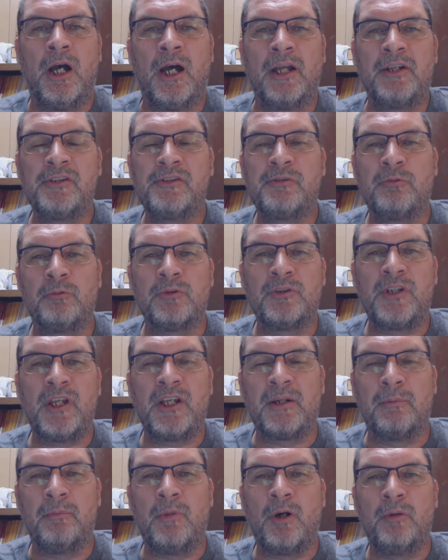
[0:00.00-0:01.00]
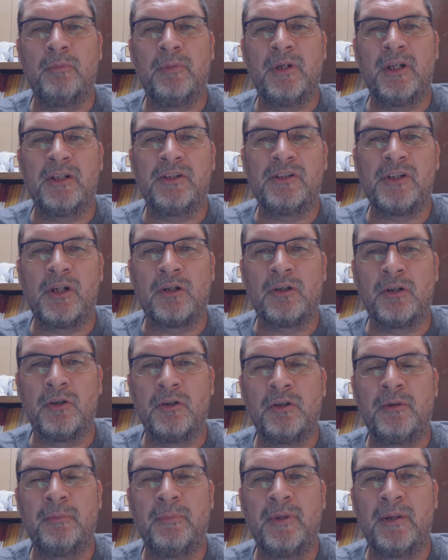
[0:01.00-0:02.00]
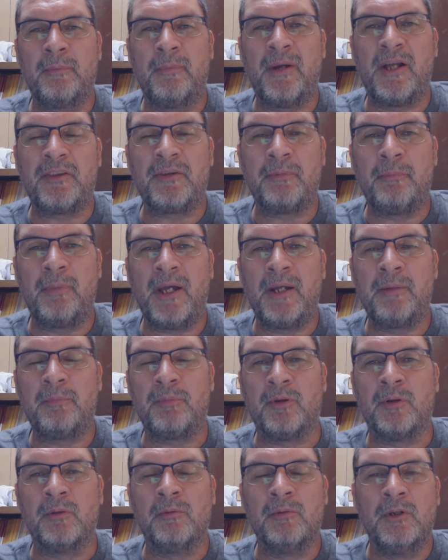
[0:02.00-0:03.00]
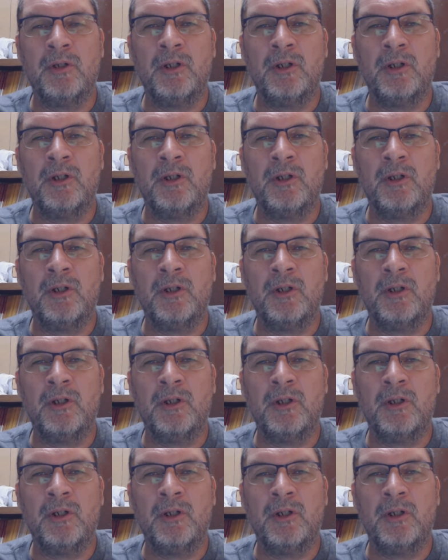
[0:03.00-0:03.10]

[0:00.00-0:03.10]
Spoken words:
I just want to take a moment and talk a little bit about the paper.